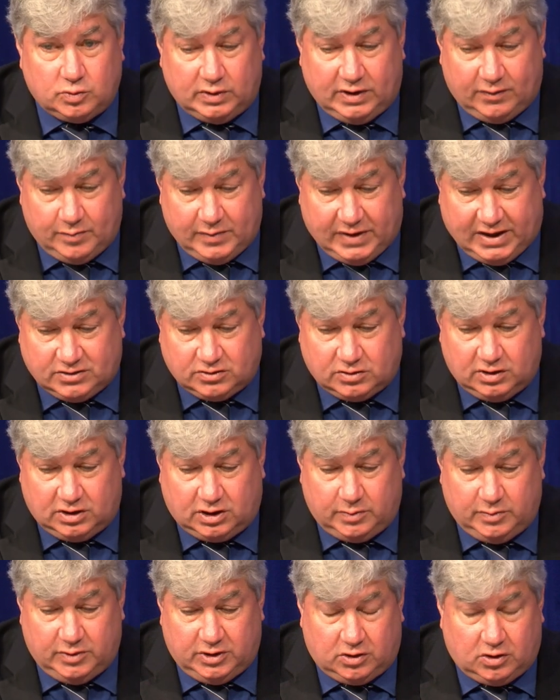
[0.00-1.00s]
We have Massasoit
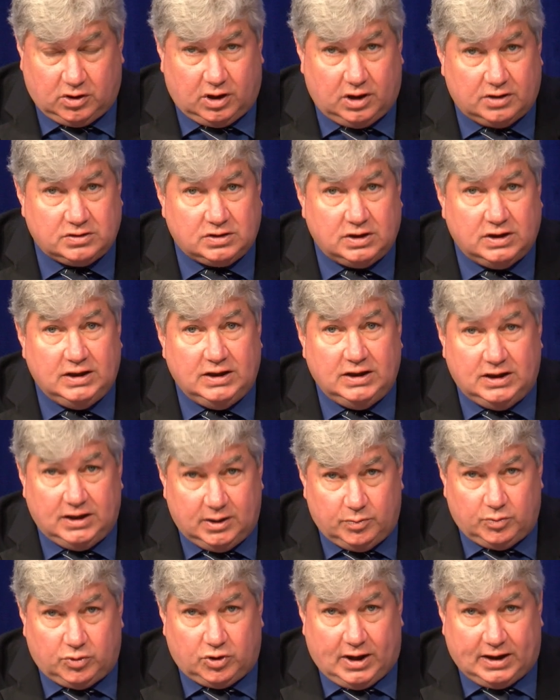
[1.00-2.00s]
Community College
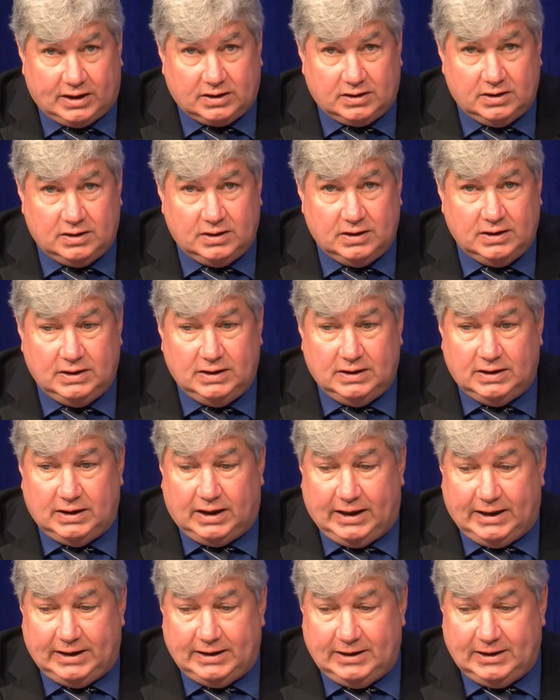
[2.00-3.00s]
in Brockton.
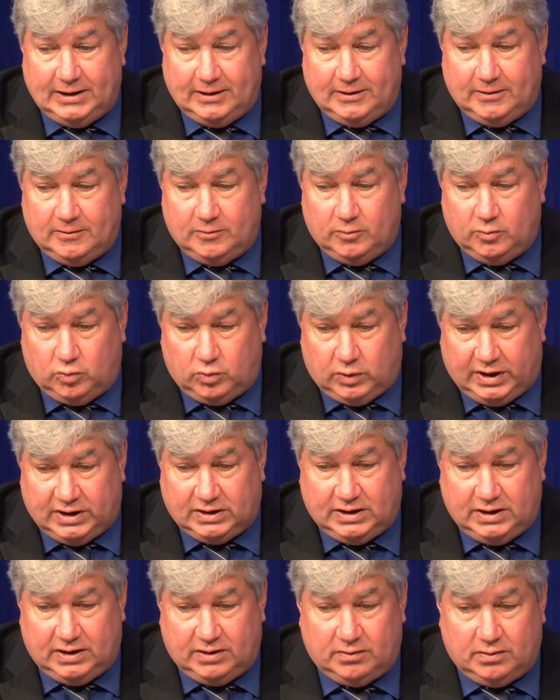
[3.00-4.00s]
I uh,
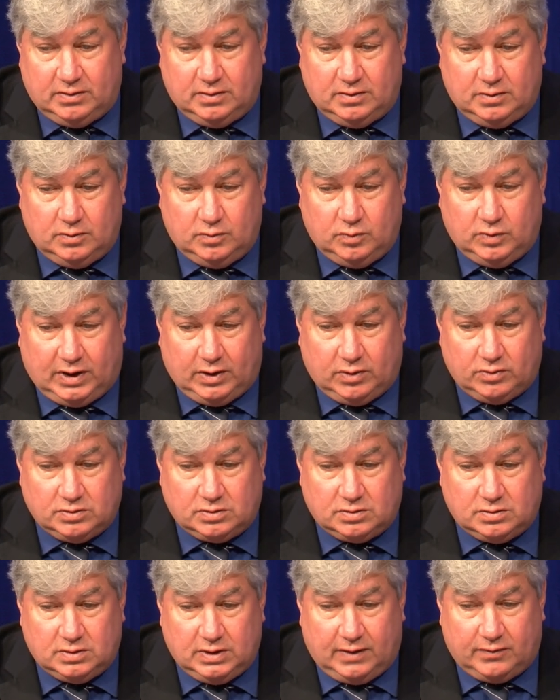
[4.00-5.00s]
went there and when I
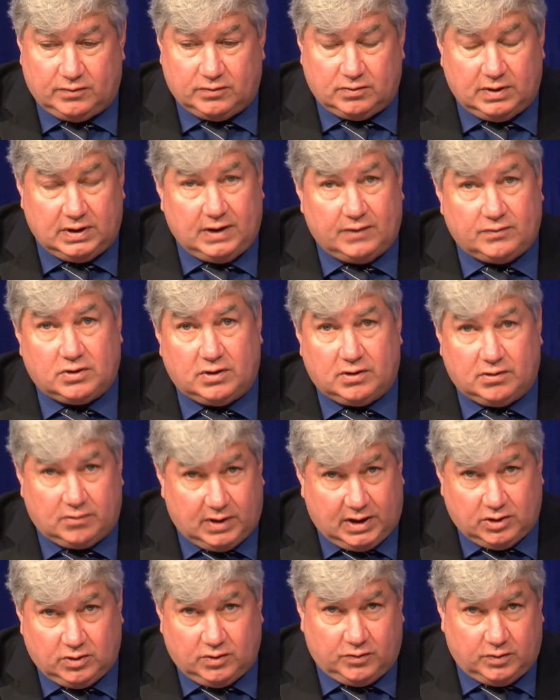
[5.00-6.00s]
was after right after I
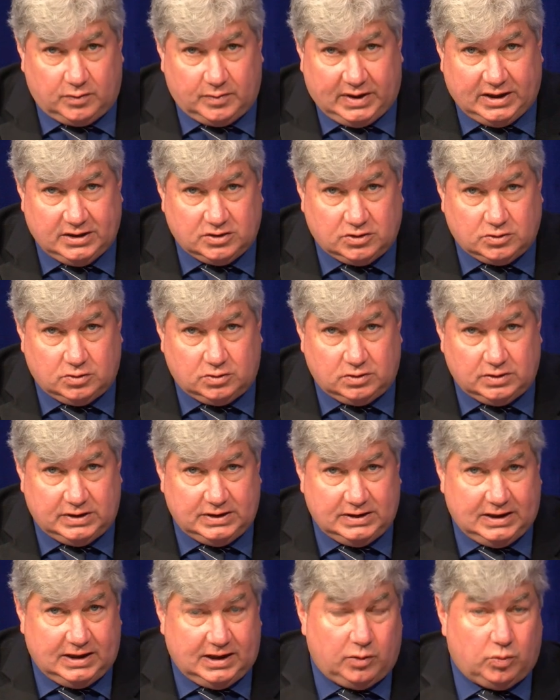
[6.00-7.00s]
graduated from high school,
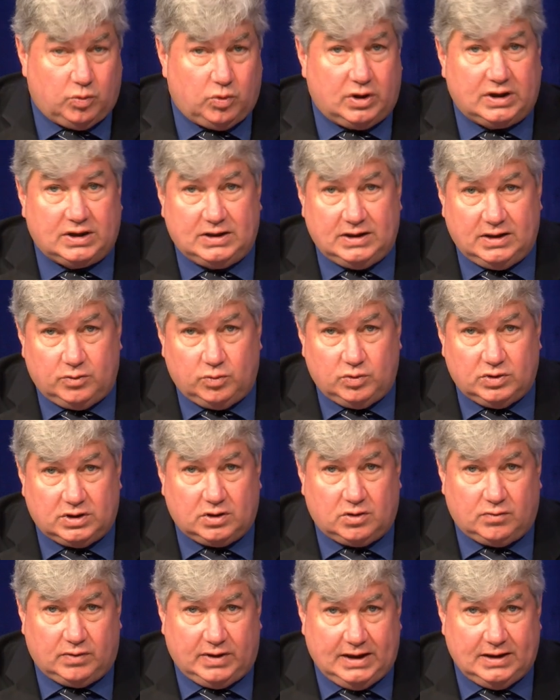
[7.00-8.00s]
and then I worked there with a
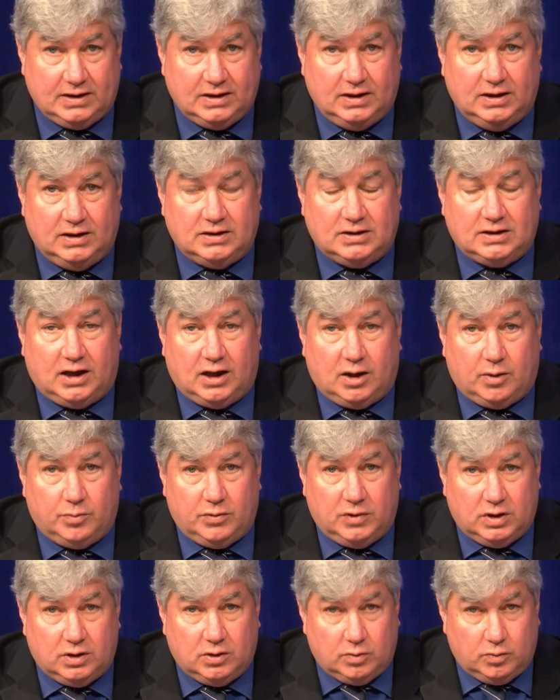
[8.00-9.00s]
grant to
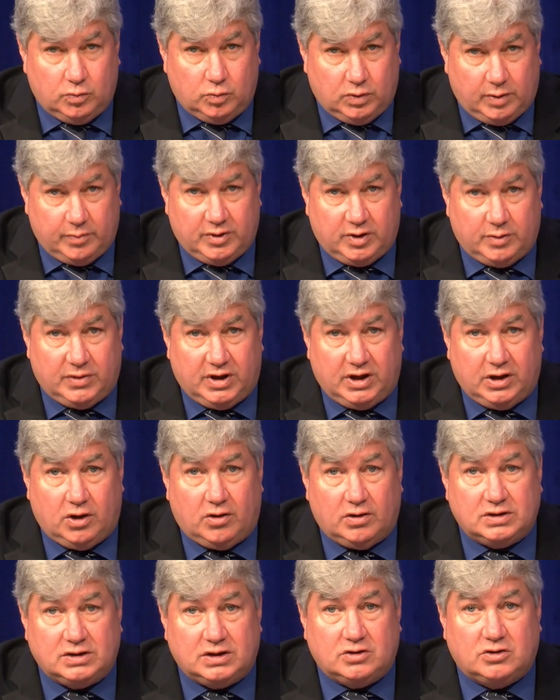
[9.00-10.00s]
help women and
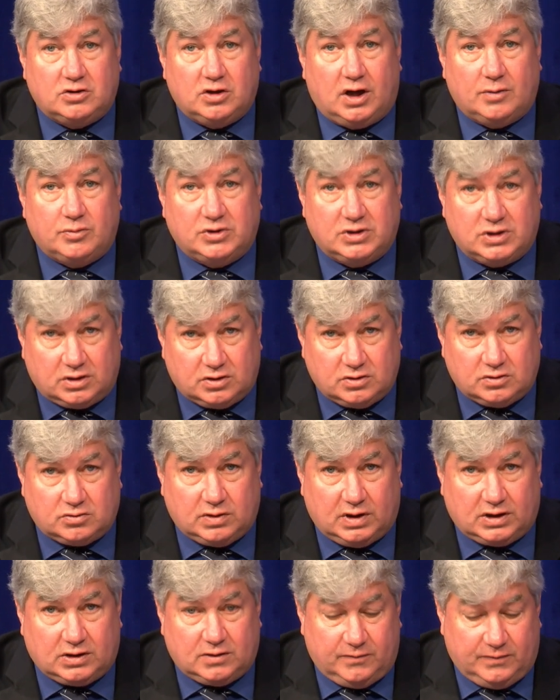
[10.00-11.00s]
minorities get jobs in the
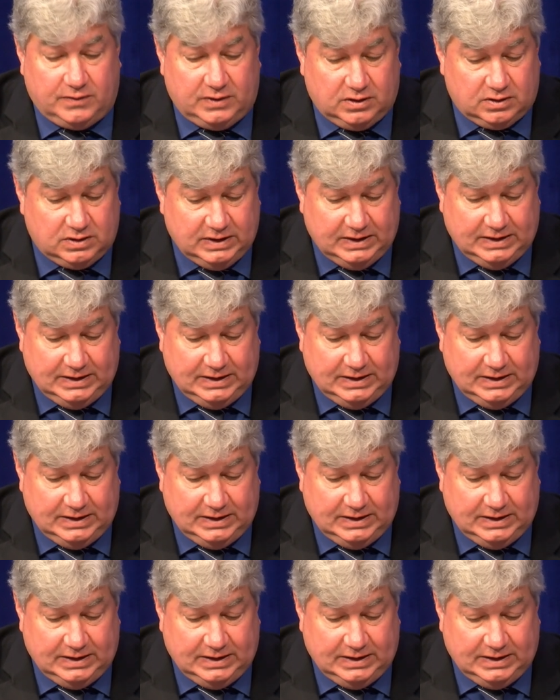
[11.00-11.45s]
construction field.